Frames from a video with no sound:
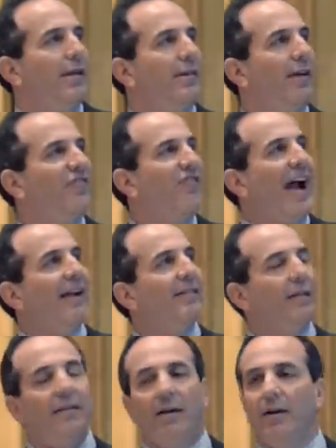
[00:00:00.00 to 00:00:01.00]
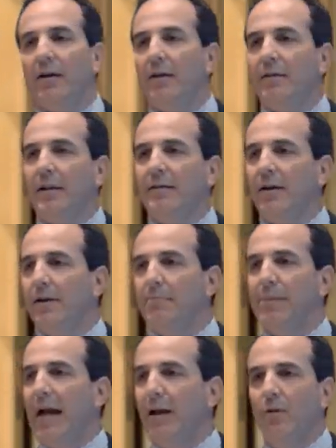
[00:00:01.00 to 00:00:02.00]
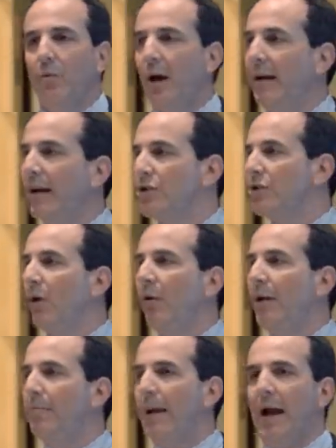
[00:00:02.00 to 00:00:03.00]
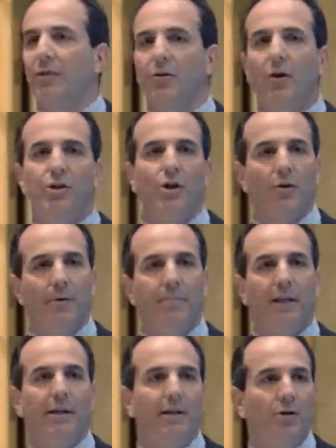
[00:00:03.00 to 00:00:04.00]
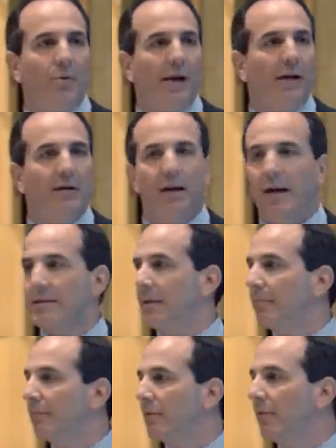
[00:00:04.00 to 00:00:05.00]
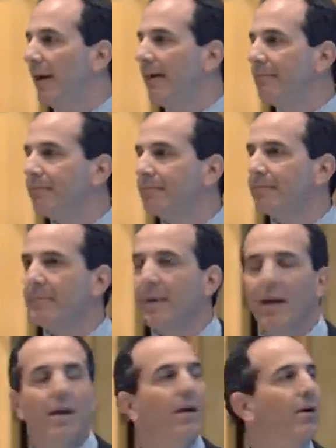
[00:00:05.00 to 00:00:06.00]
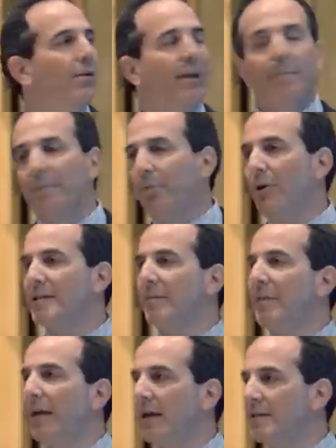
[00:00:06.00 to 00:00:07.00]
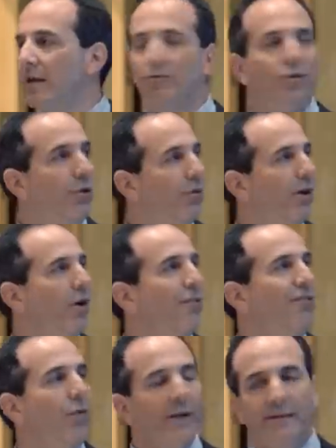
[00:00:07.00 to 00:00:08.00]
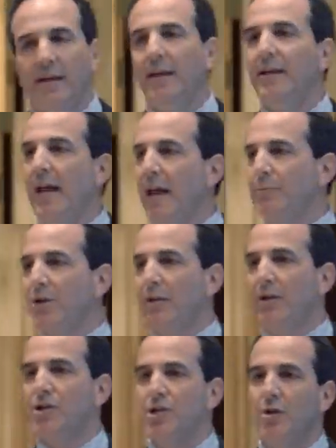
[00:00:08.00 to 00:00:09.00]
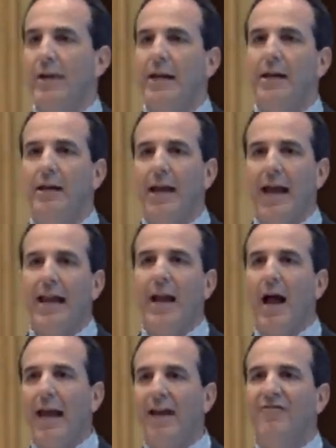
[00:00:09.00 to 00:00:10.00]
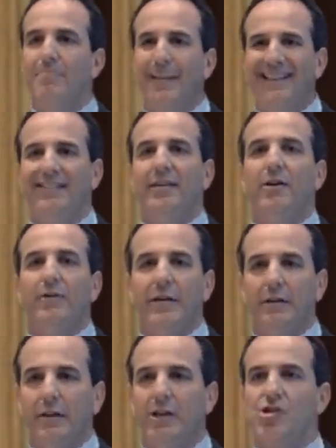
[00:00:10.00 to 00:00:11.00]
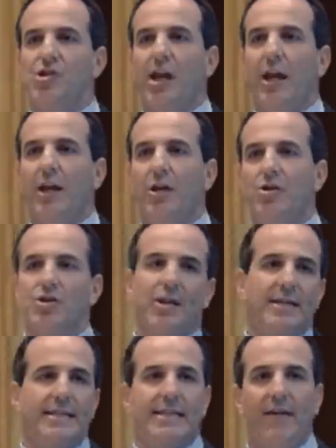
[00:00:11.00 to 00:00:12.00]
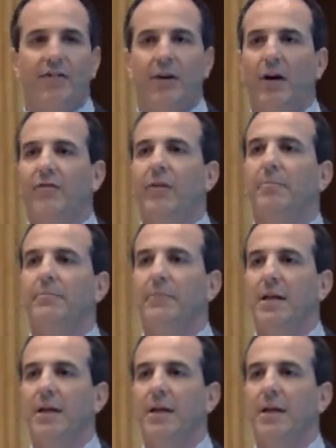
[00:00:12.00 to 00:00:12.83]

the fact that they're in black and white has no impact on your ability to recognize them, right? Well, let me point something else out to you. There are 14 names on the screen, and I have materially changed 7 of them.